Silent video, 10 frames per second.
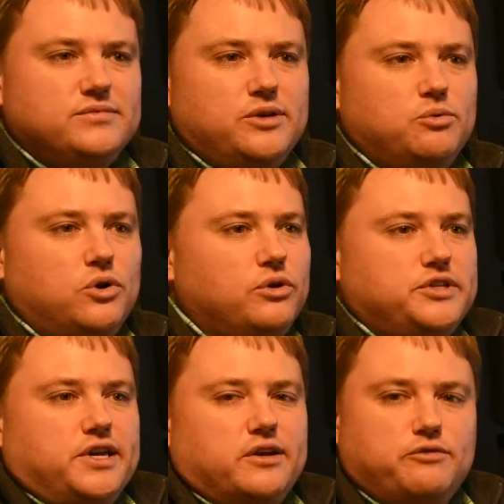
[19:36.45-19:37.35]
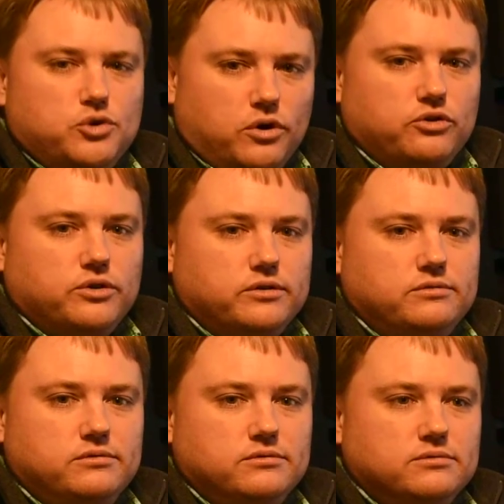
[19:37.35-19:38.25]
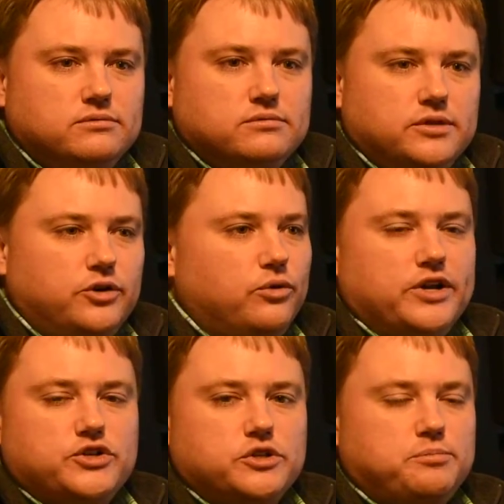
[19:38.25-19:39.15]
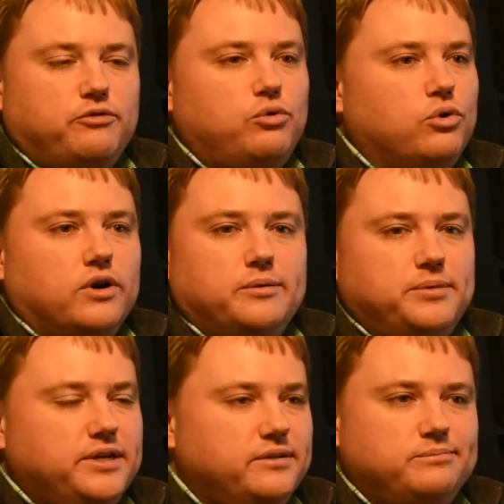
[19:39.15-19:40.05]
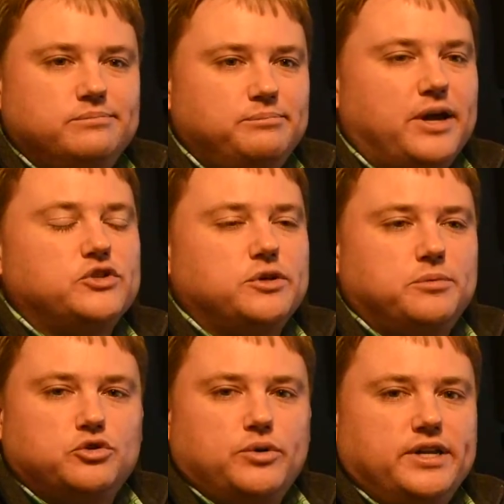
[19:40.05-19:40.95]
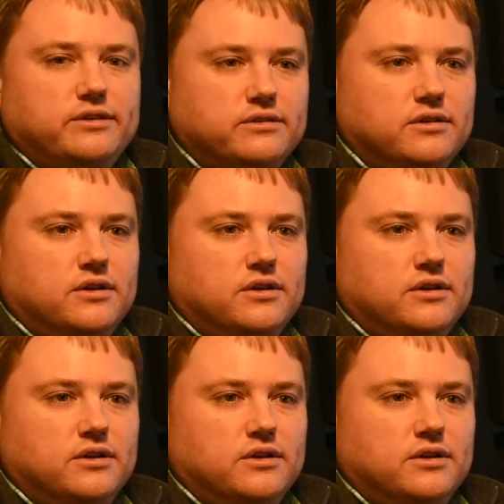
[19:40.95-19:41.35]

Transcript: it would only take a few hundred iterations before I'd be bouncing between